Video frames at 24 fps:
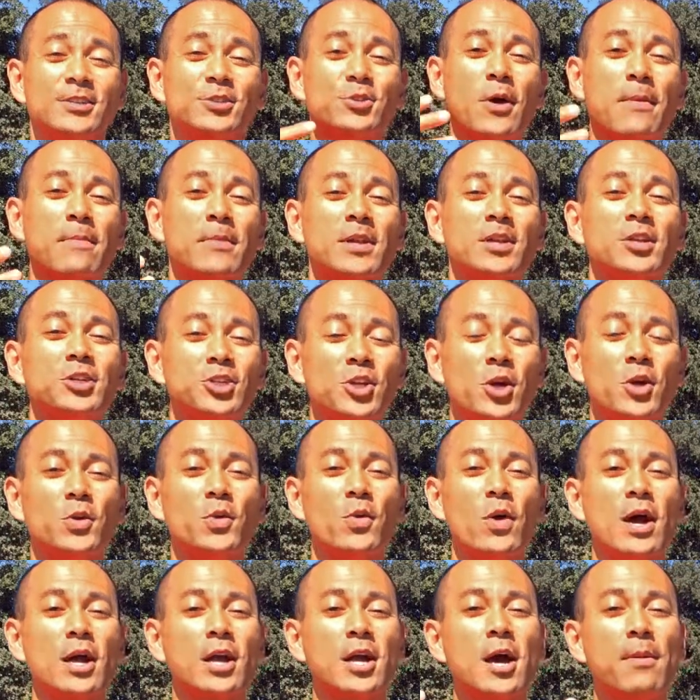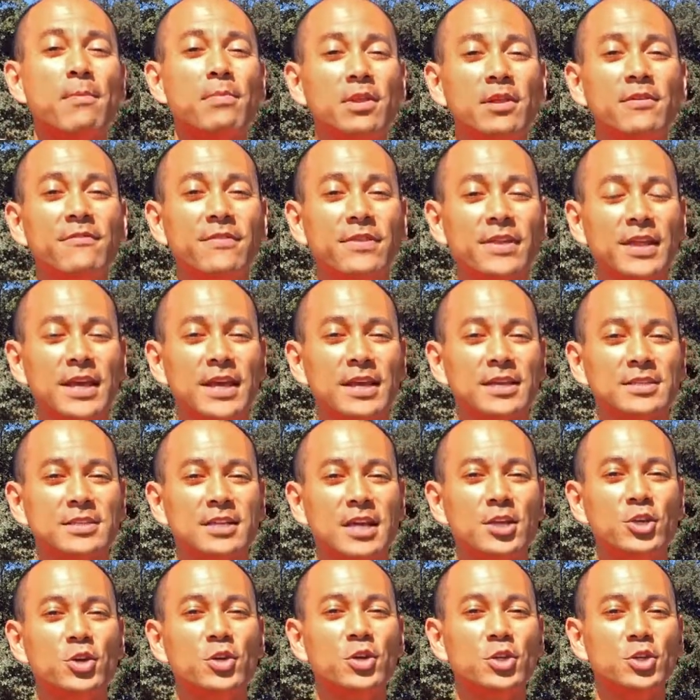So I'm going to show you a couple of things
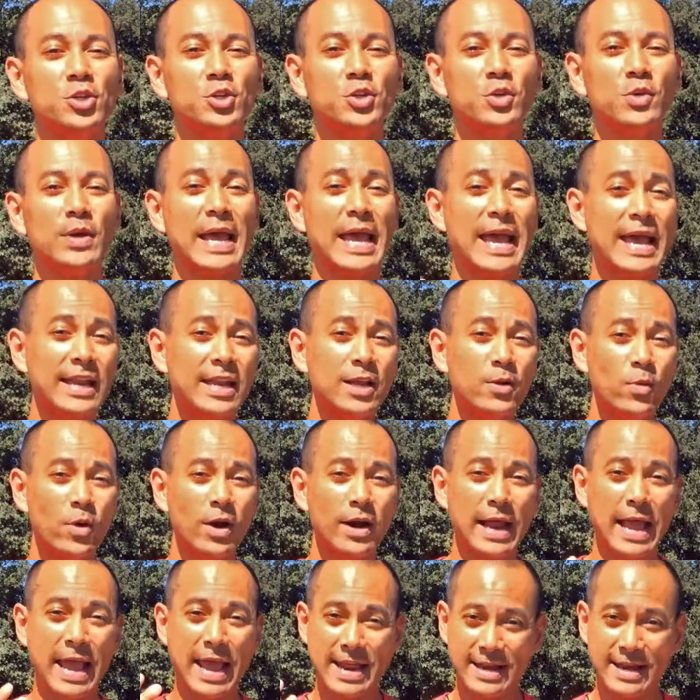that you can do anywhere,